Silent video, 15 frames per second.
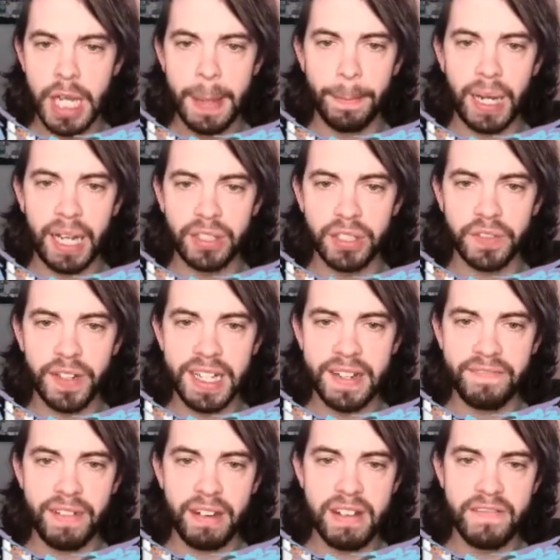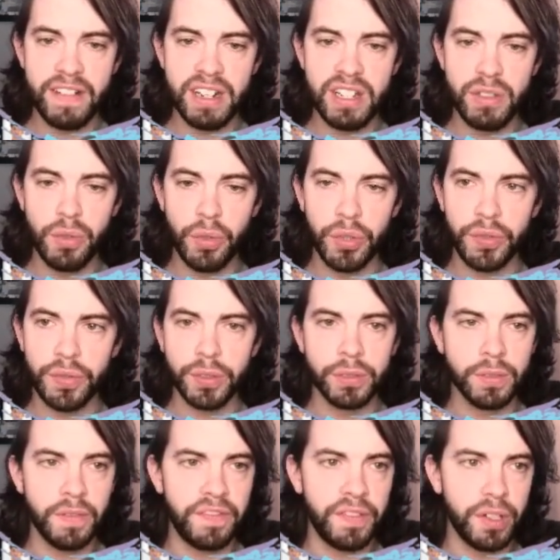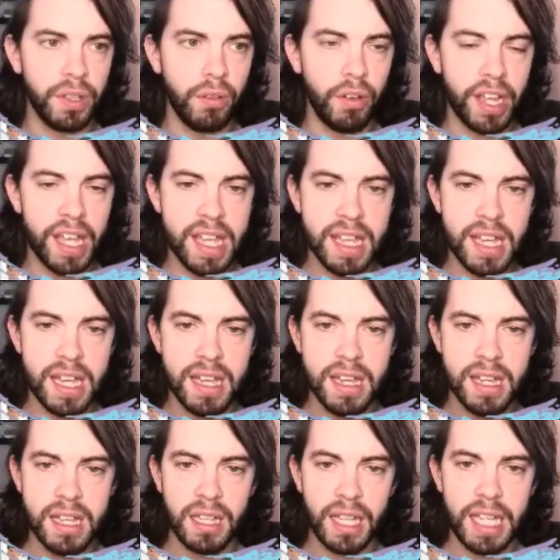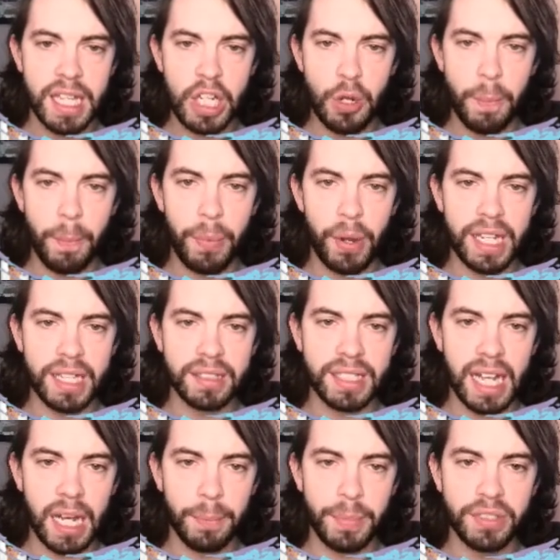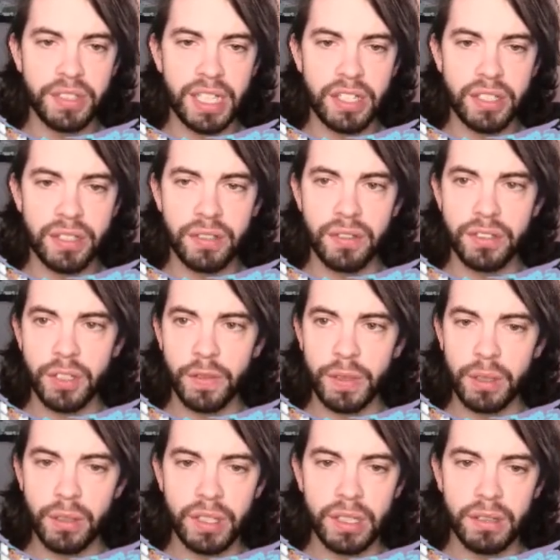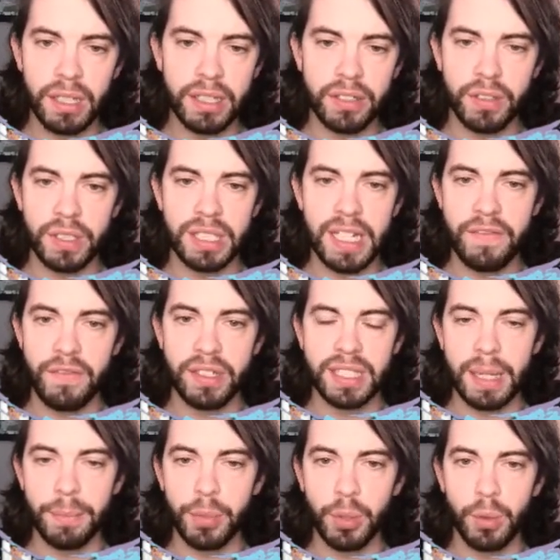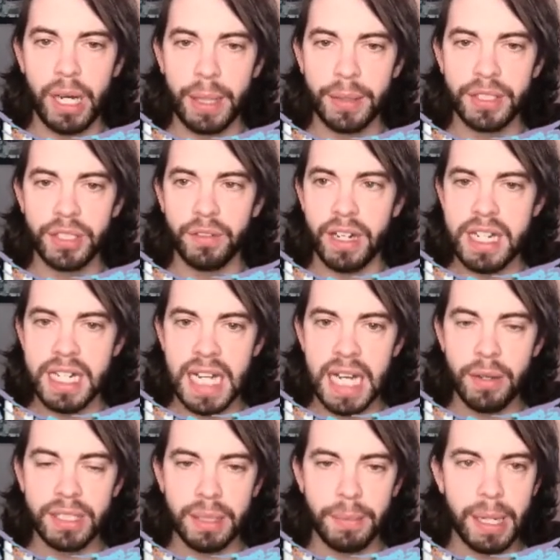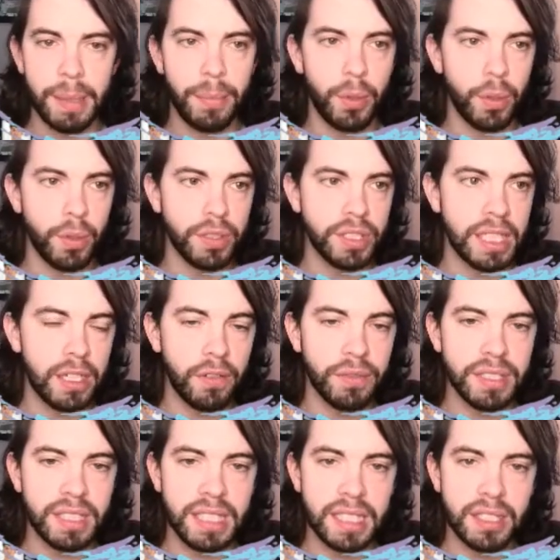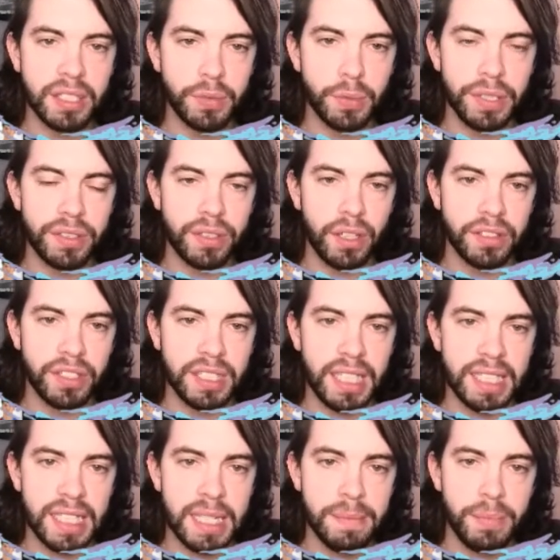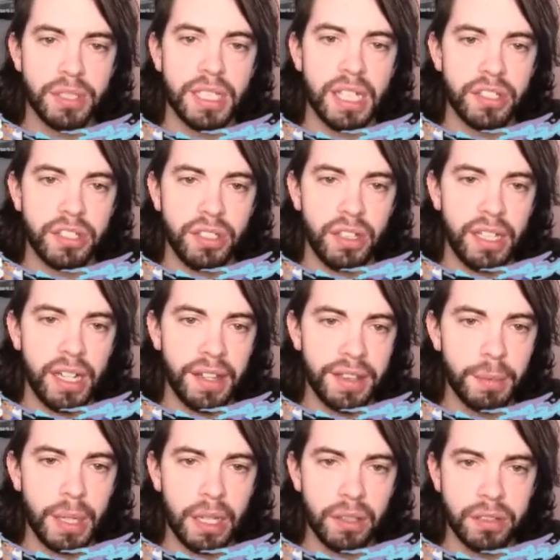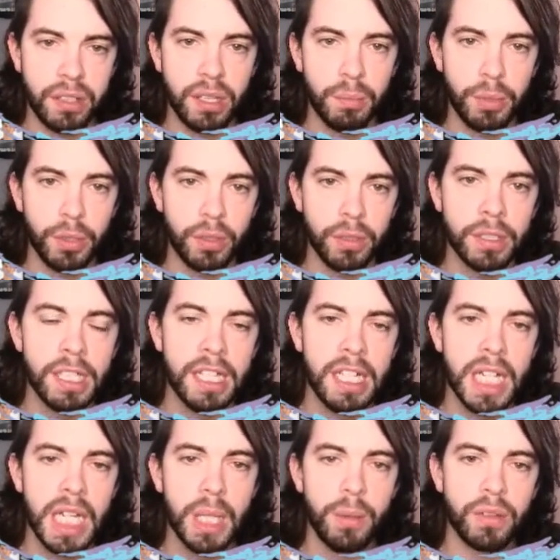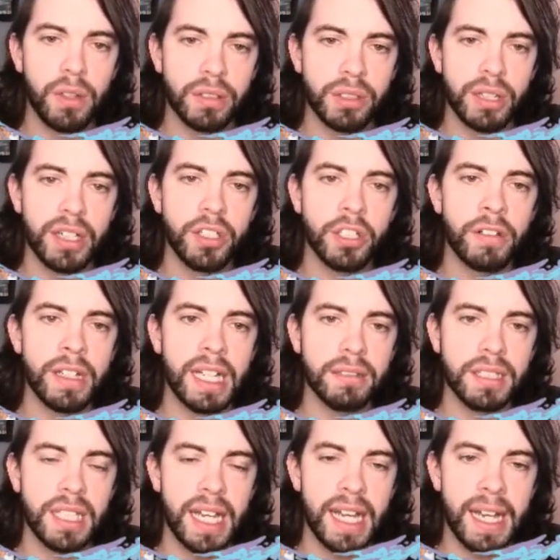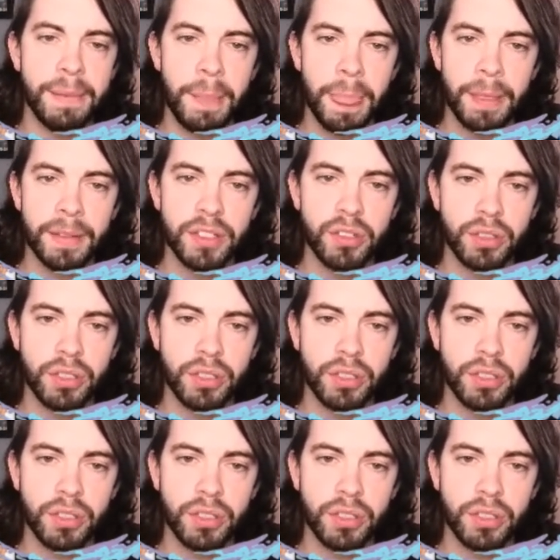but I just find it very, very useful for looking at, breaking down positions. So if you look at, let's just say, for example, what I would do right now is I might pause it. Obviously, this is with Sociedad in possession, Oyarzabal's on the ball. We've got Traore out there. It's just